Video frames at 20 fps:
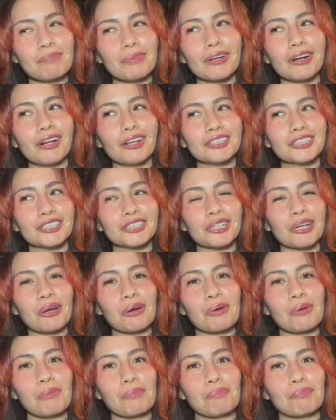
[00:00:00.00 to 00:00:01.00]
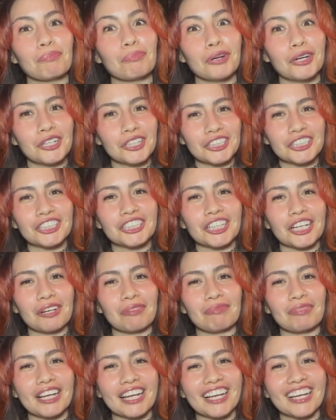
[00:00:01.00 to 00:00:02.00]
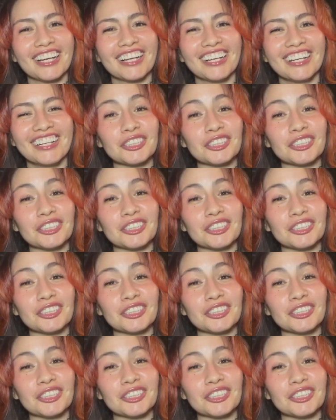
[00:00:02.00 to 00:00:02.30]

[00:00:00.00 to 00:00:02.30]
but also pushing me